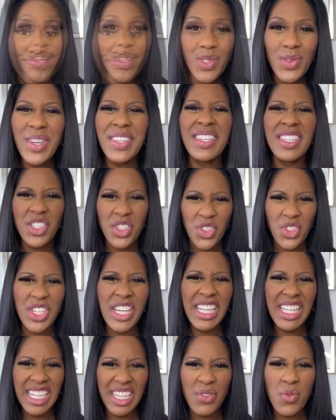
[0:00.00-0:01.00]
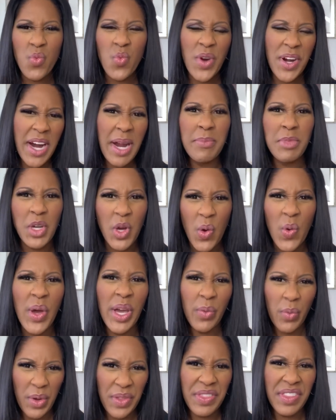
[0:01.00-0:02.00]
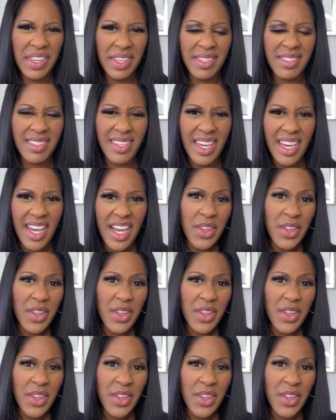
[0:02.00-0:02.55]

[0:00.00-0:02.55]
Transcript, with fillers: So I think you're getting where I'm going with this.